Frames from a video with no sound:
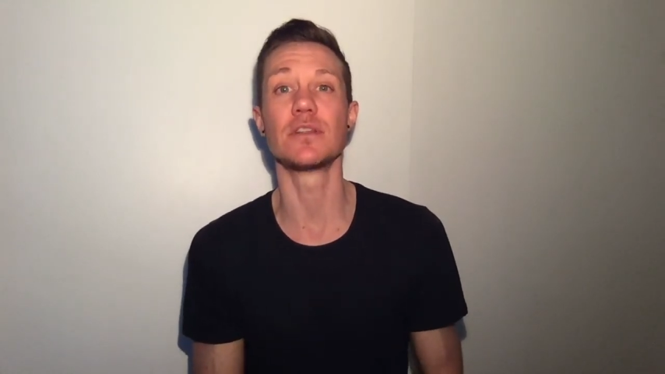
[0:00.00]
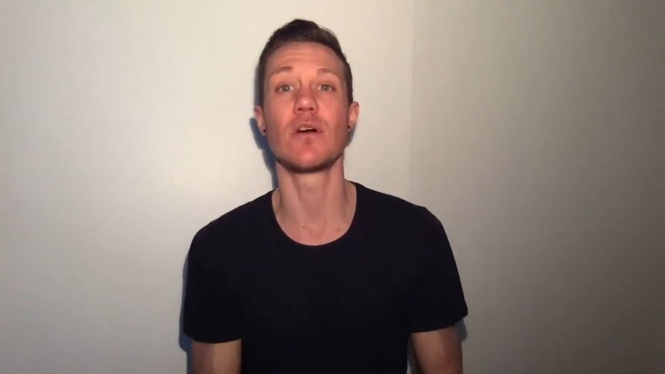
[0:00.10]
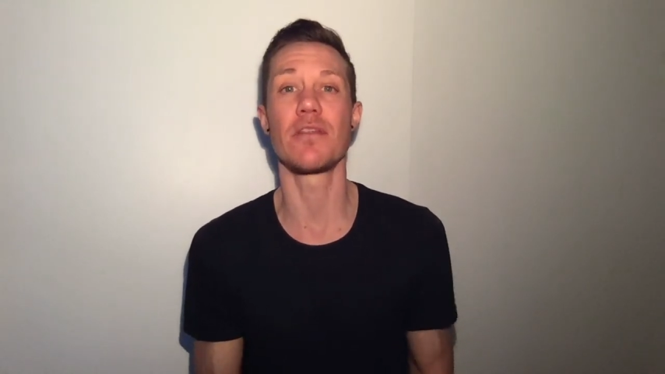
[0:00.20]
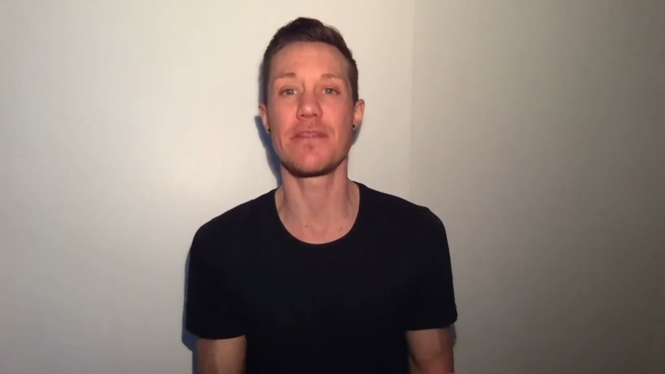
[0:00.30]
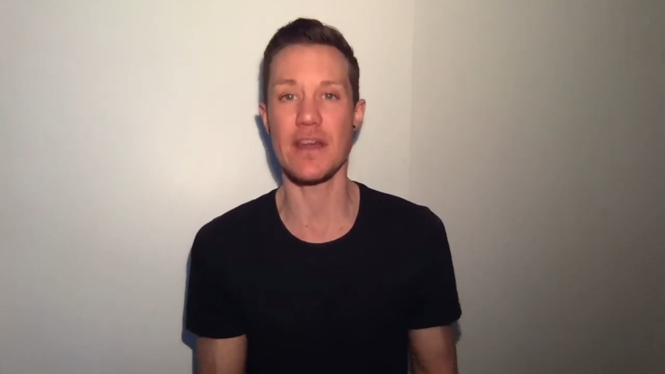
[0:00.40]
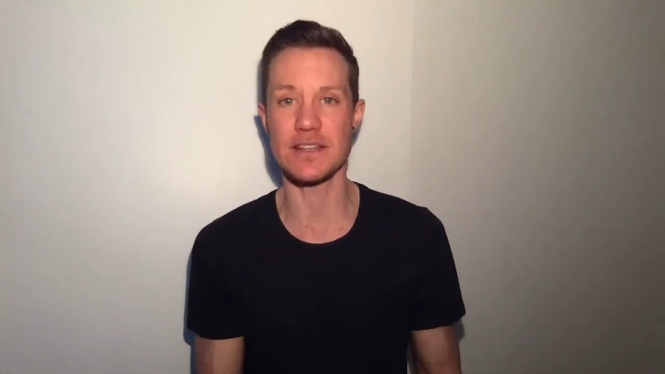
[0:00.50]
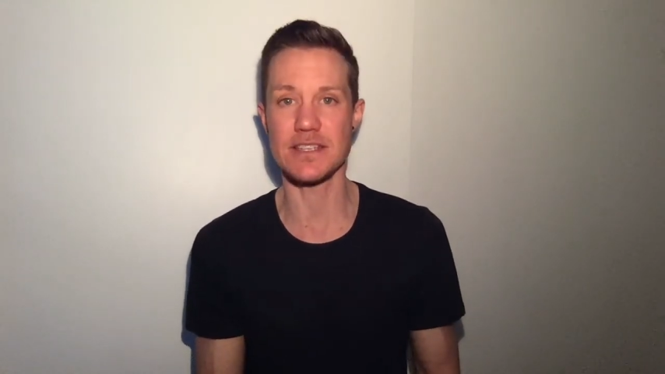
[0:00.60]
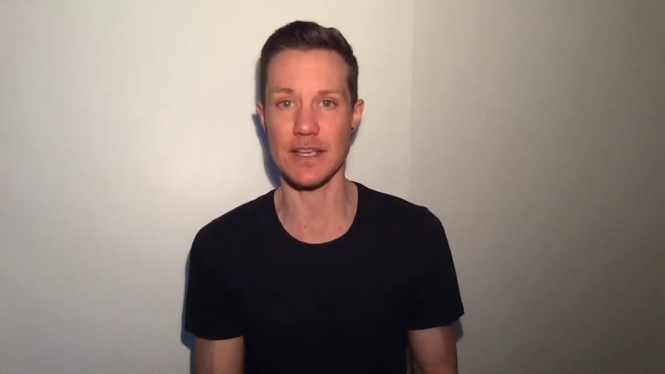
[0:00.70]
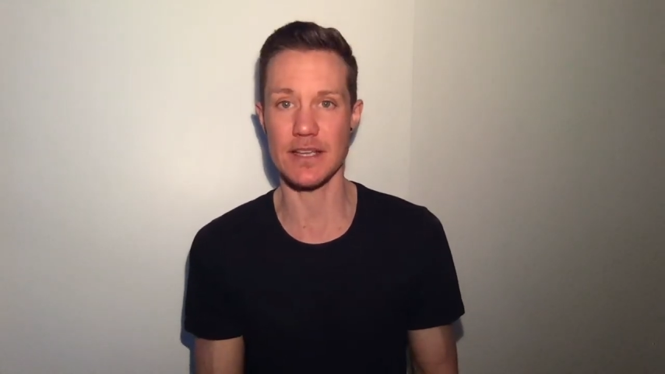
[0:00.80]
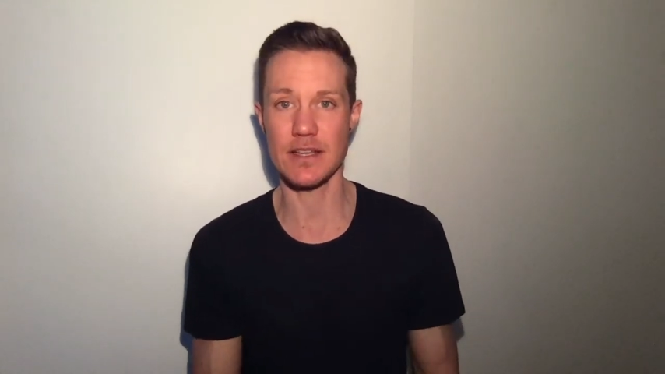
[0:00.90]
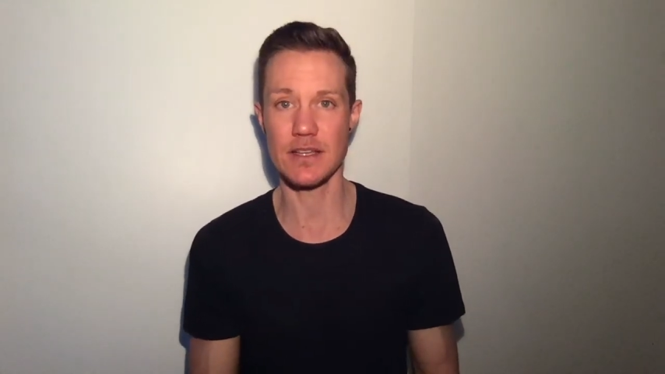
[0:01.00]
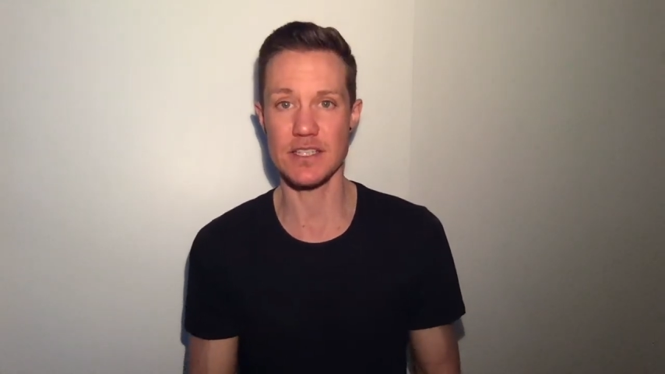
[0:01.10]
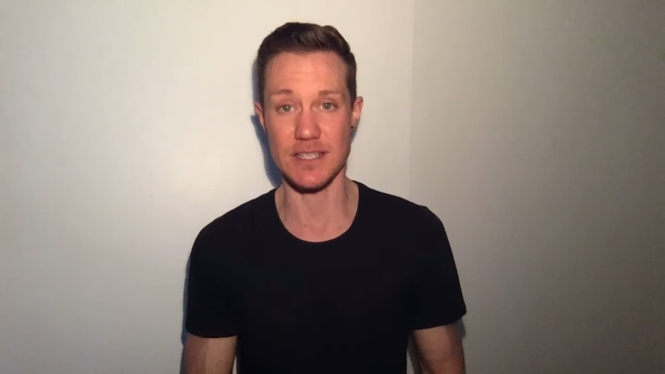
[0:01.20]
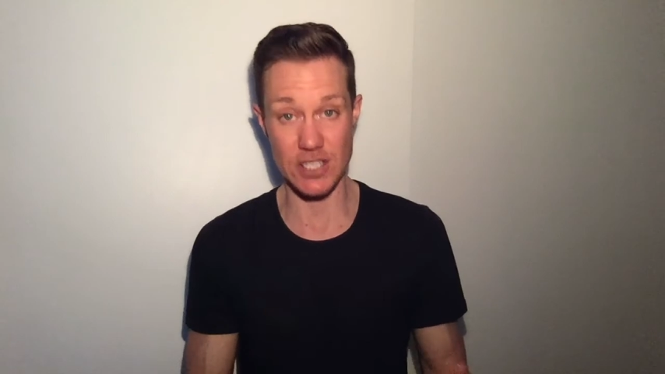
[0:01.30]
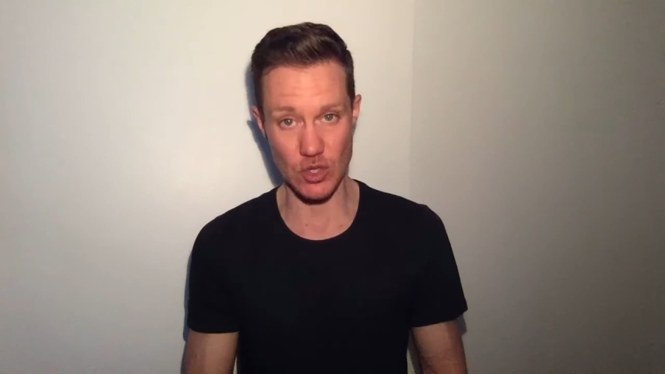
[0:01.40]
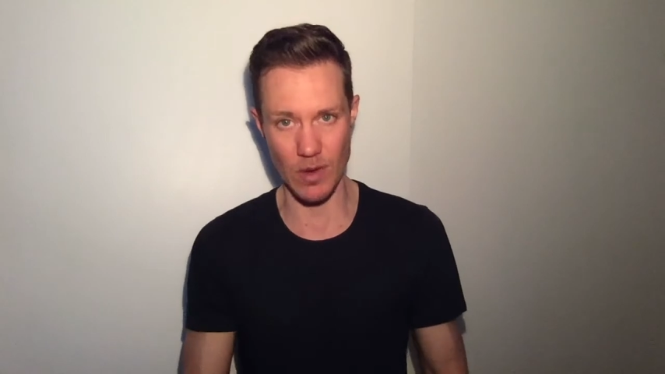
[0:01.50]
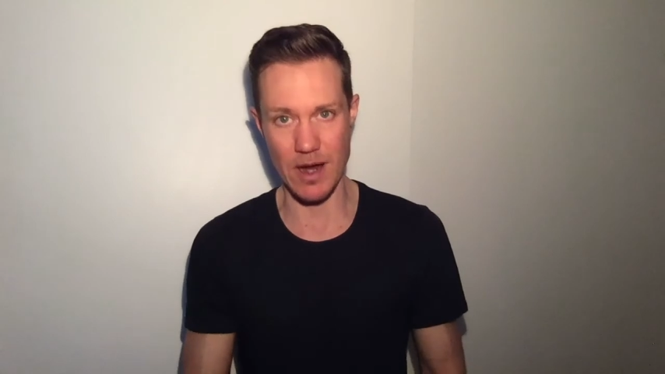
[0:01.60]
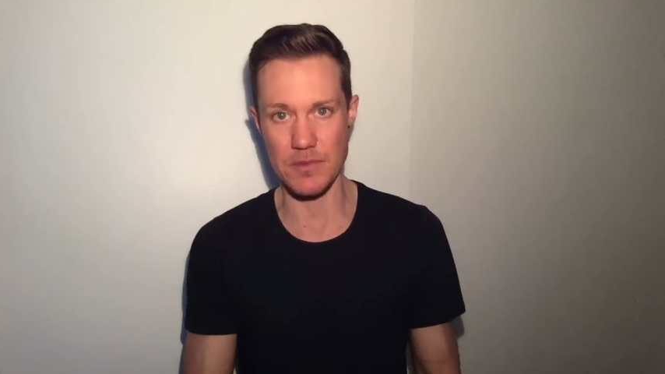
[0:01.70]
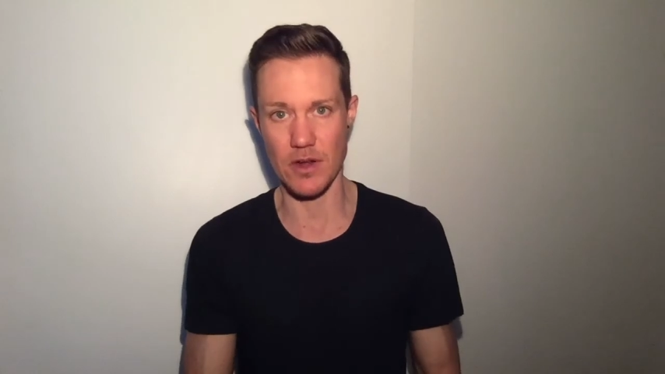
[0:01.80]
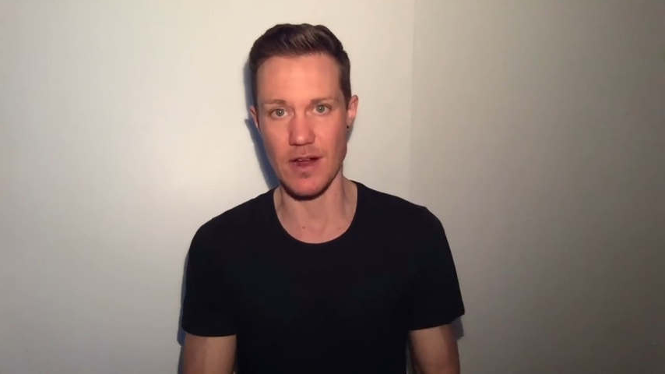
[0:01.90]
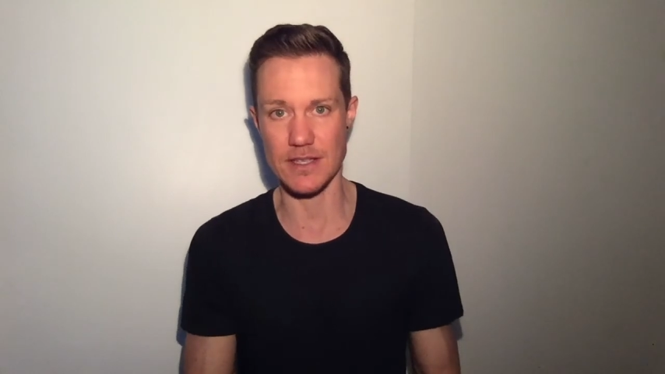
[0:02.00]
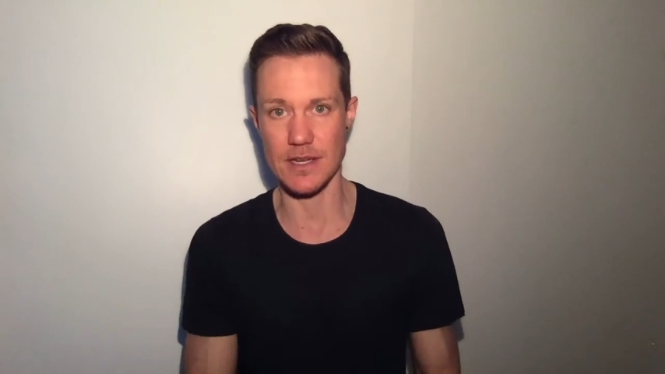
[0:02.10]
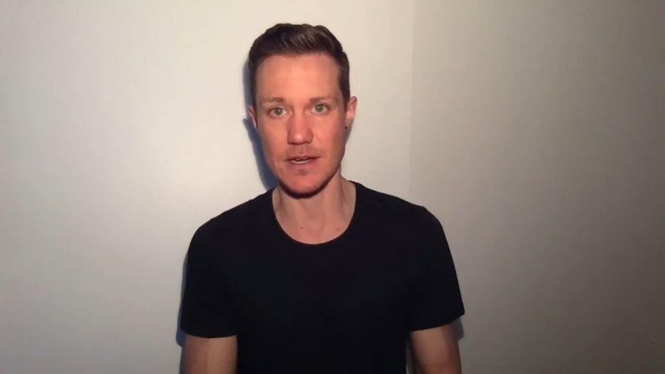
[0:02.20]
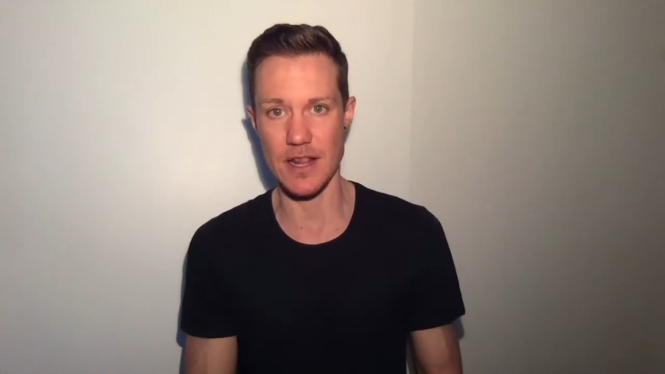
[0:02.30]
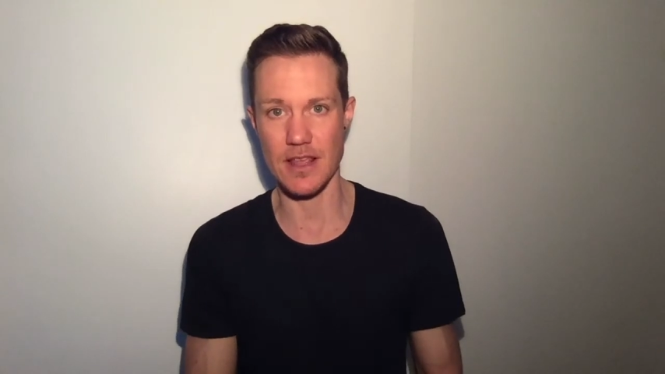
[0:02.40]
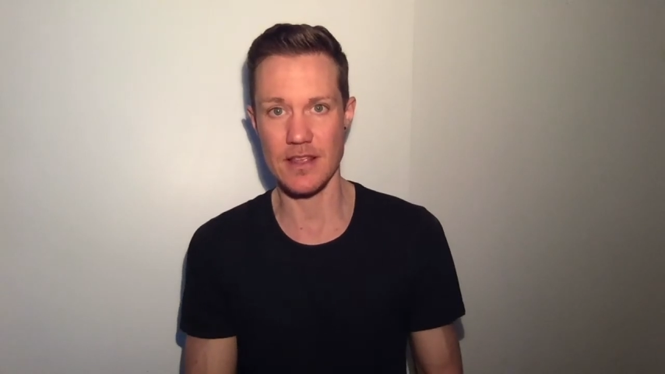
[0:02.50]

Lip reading: authentic to describe their identity.